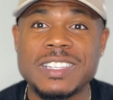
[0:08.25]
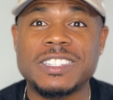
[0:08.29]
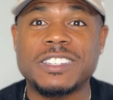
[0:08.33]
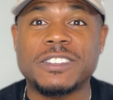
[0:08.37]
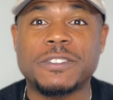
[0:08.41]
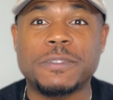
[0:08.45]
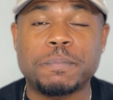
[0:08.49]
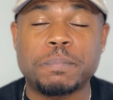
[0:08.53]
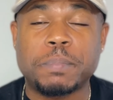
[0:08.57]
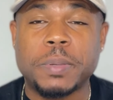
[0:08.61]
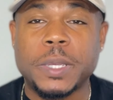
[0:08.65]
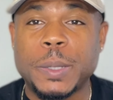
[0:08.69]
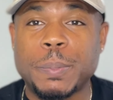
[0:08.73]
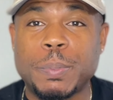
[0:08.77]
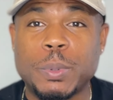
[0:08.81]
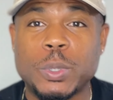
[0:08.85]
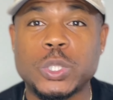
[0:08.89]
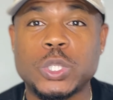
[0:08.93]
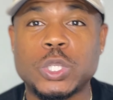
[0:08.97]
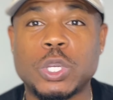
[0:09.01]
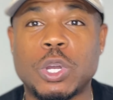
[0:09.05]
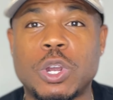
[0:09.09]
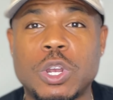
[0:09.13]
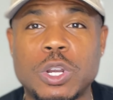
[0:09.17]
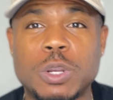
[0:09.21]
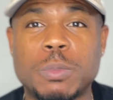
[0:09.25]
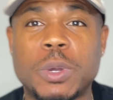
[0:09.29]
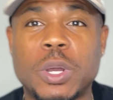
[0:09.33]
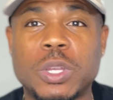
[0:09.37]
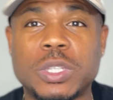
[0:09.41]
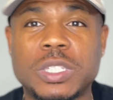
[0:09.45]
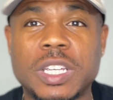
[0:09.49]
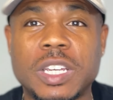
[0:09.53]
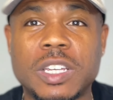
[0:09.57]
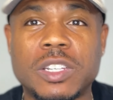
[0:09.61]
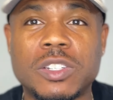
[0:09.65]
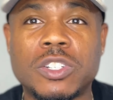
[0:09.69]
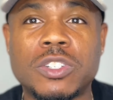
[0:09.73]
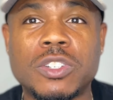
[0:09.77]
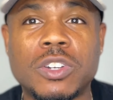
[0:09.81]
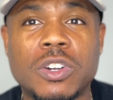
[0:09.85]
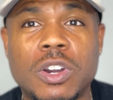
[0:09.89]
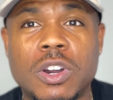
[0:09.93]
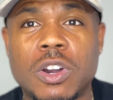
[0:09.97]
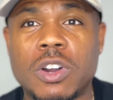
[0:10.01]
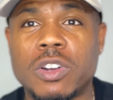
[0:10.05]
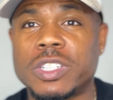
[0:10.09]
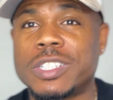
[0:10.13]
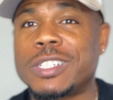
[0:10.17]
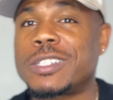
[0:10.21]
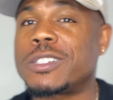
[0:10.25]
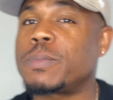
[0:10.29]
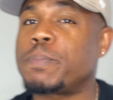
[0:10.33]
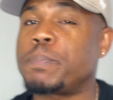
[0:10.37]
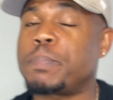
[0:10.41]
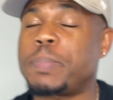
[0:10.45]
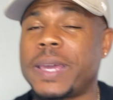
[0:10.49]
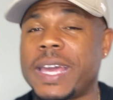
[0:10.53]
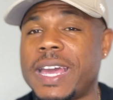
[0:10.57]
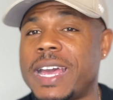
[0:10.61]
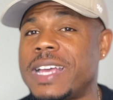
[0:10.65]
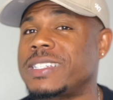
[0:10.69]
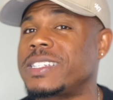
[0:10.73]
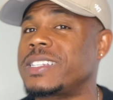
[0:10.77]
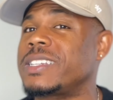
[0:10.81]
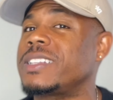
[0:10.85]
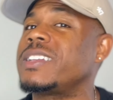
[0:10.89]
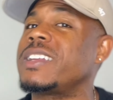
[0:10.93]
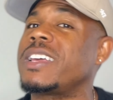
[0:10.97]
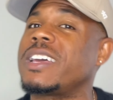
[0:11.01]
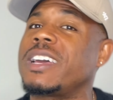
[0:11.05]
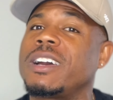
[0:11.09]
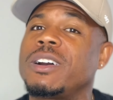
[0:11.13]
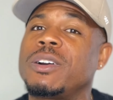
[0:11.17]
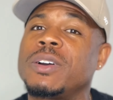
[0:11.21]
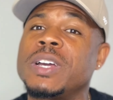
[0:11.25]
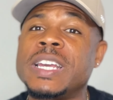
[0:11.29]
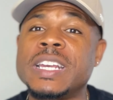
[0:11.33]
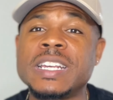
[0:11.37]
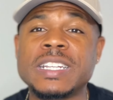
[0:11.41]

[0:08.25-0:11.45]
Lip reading: of people talking about their dogs is passing out.